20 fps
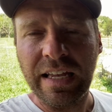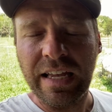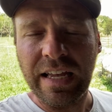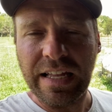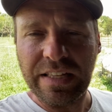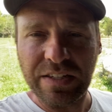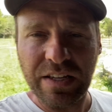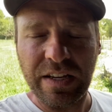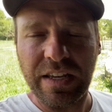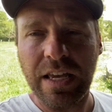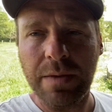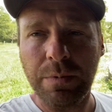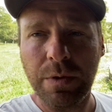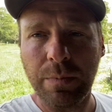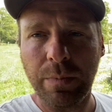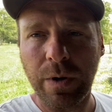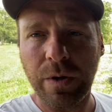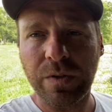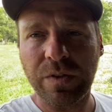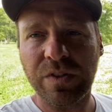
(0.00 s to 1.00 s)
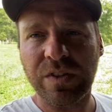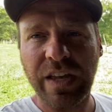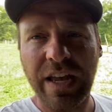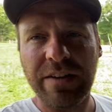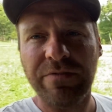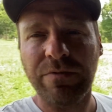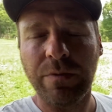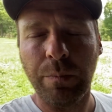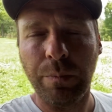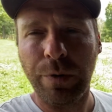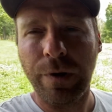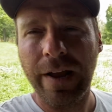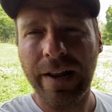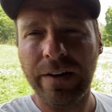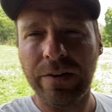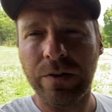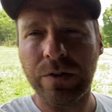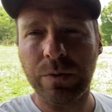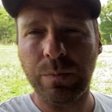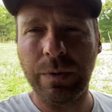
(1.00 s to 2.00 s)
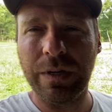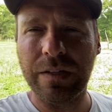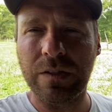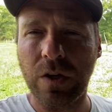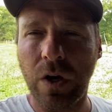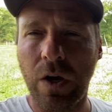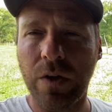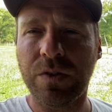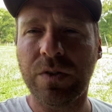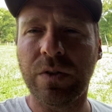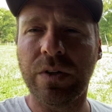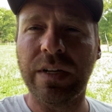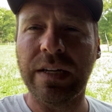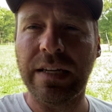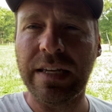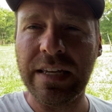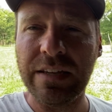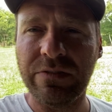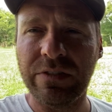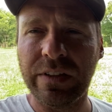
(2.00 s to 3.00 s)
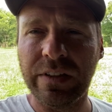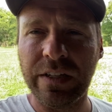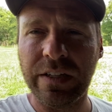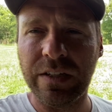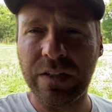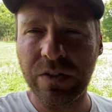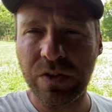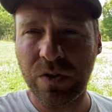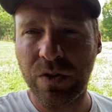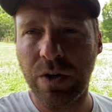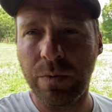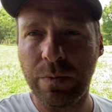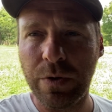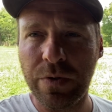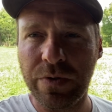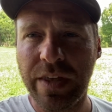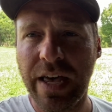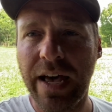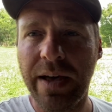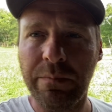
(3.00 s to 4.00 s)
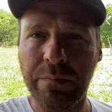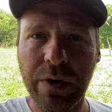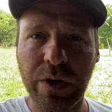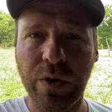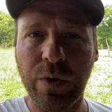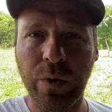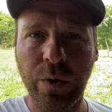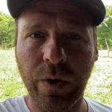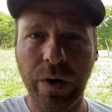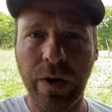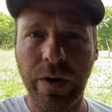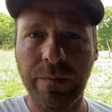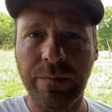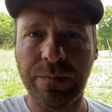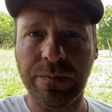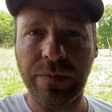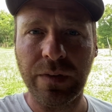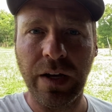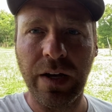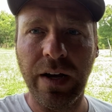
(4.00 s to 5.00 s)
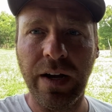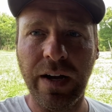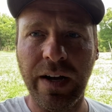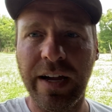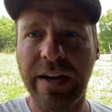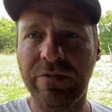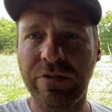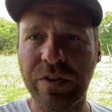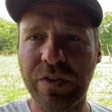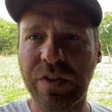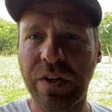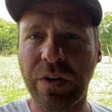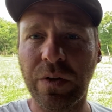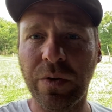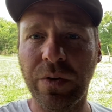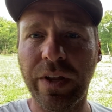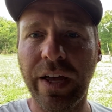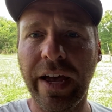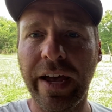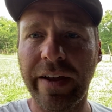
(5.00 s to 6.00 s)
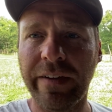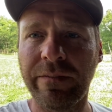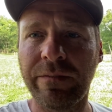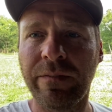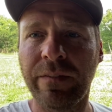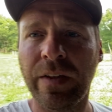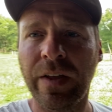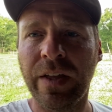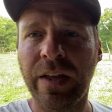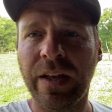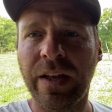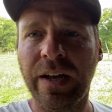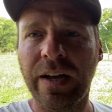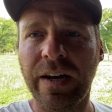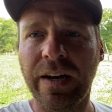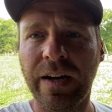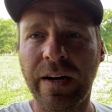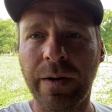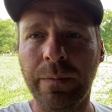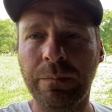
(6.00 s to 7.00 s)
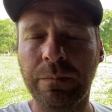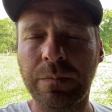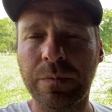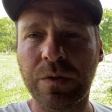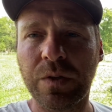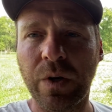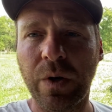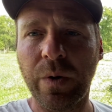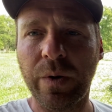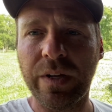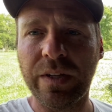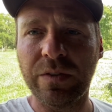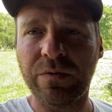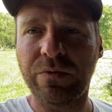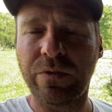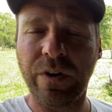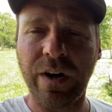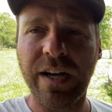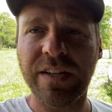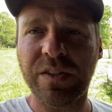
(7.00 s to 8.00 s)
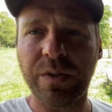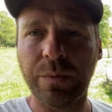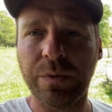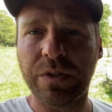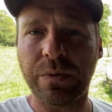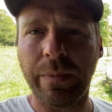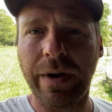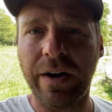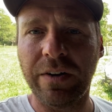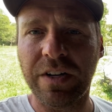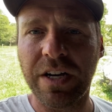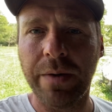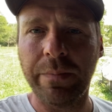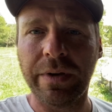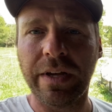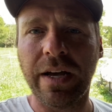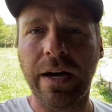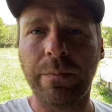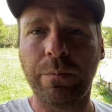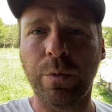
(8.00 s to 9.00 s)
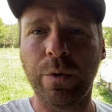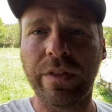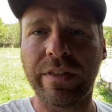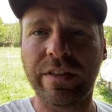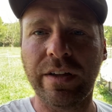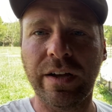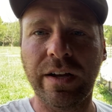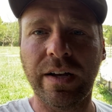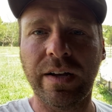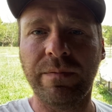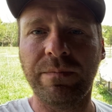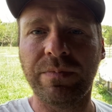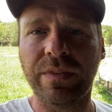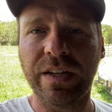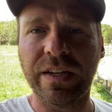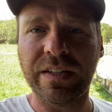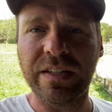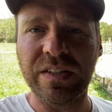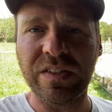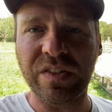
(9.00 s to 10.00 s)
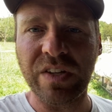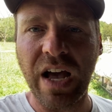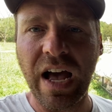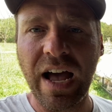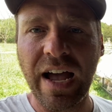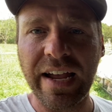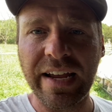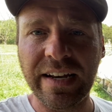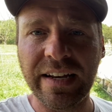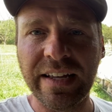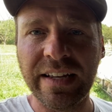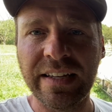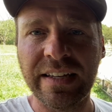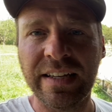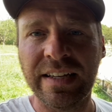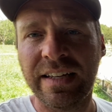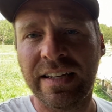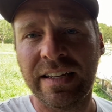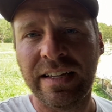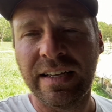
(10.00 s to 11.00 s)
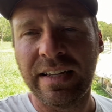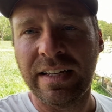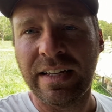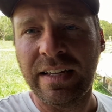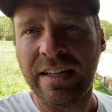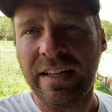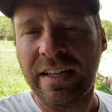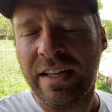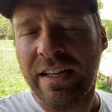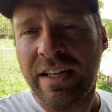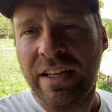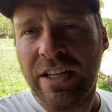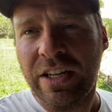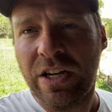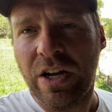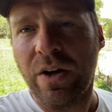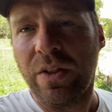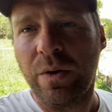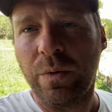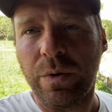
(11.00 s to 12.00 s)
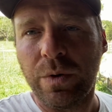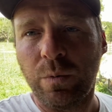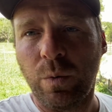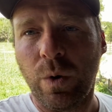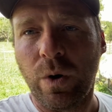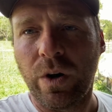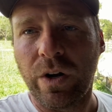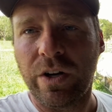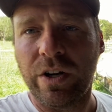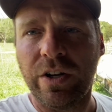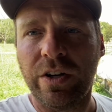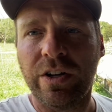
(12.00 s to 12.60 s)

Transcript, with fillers: it's gonna keep your birds safe from predators, but it's also gonna evenly distribute that manure uh, every single day. Um, so it, for us, it was about coming up with a, a design, you know, that would work